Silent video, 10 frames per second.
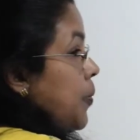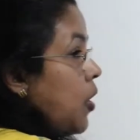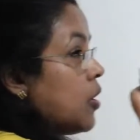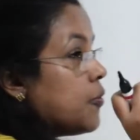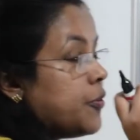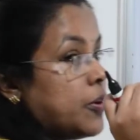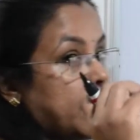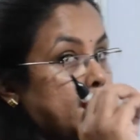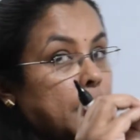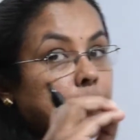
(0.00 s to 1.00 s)
all of you
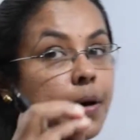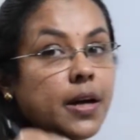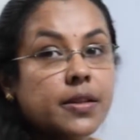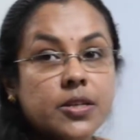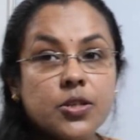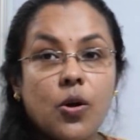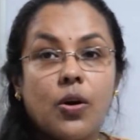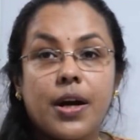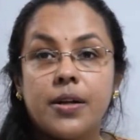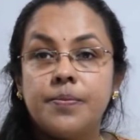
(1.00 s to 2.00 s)
remember the
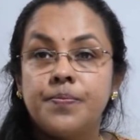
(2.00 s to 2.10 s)
slogan,